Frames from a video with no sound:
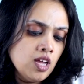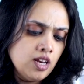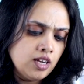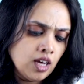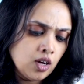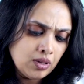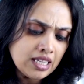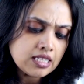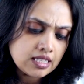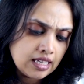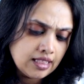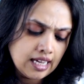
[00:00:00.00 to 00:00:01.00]
Now let's
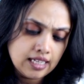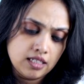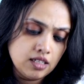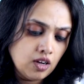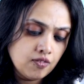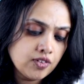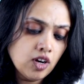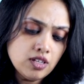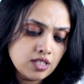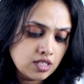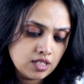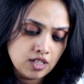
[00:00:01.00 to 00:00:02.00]
see that. Of
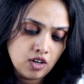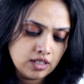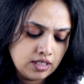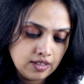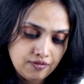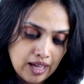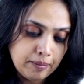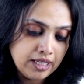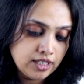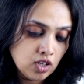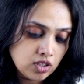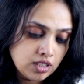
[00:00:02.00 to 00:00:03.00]
course, it's not a family
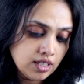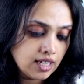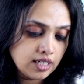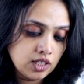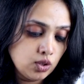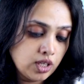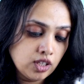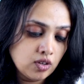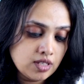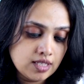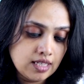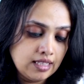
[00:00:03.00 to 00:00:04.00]
doctor, and you
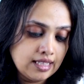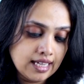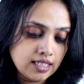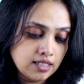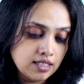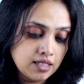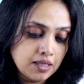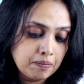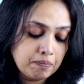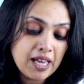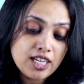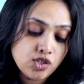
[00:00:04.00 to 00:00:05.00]
cannot see that
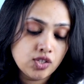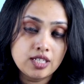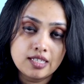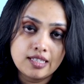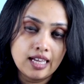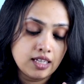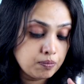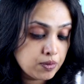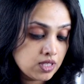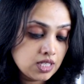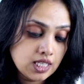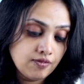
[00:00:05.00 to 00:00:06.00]
patients, that
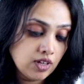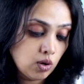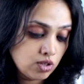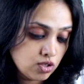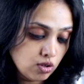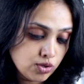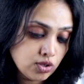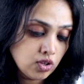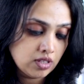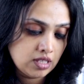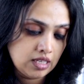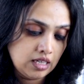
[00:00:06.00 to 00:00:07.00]
possessive noun is also
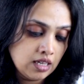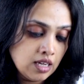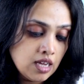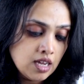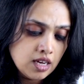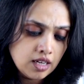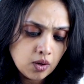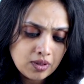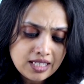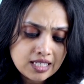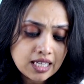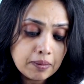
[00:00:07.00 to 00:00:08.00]
not seen. Now
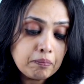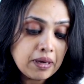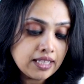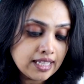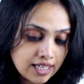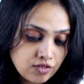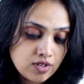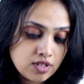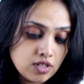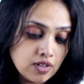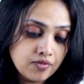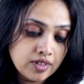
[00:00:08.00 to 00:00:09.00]
let's compare the
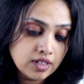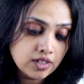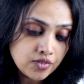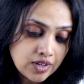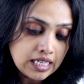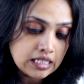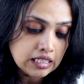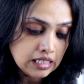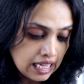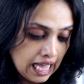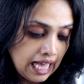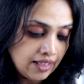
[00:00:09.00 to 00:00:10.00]
addresses of the reader
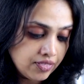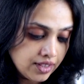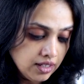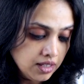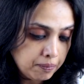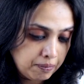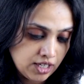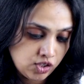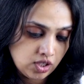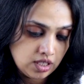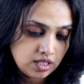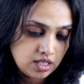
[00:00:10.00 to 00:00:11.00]
and the patient.